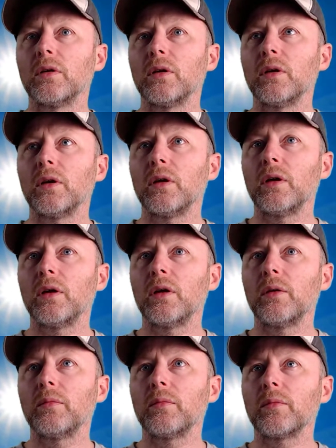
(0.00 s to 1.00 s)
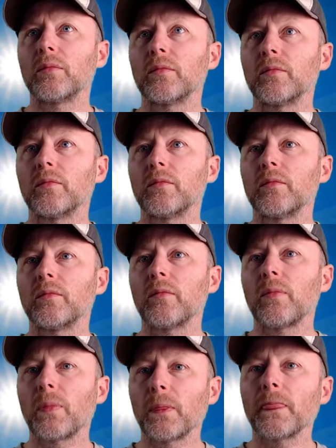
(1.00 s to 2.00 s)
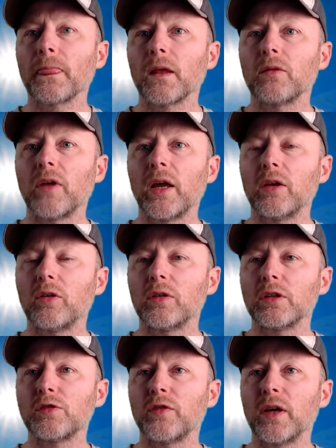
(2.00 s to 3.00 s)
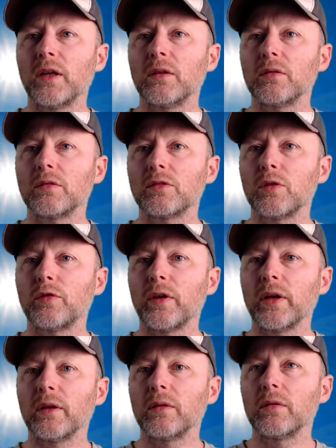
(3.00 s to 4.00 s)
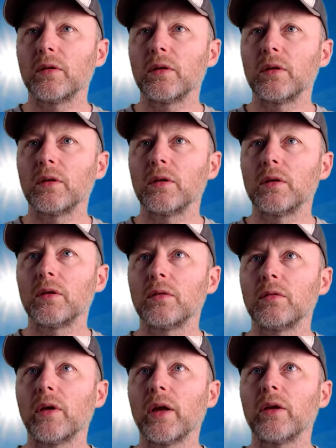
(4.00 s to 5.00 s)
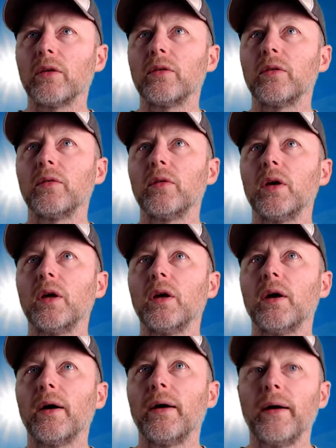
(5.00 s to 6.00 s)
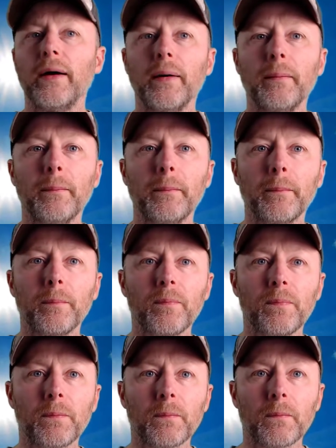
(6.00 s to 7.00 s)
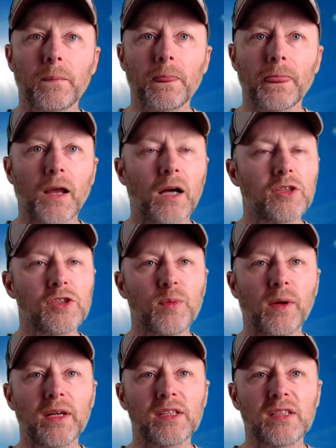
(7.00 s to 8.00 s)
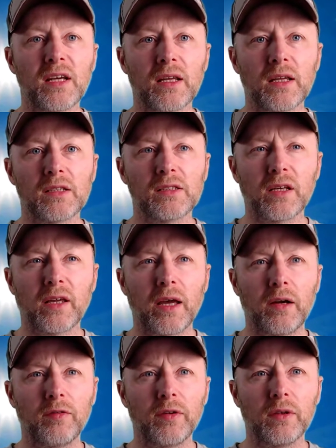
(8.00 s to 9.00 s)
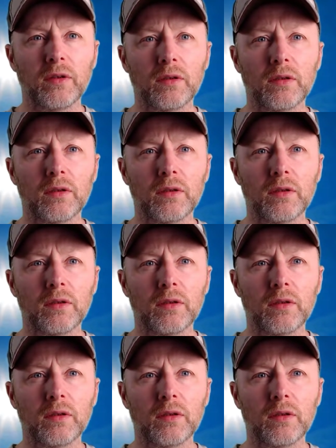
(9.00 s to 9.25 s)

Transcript: Um, right, good, it's fine. It's all fine. Right, good. Um, I just want to say this to Kelvin.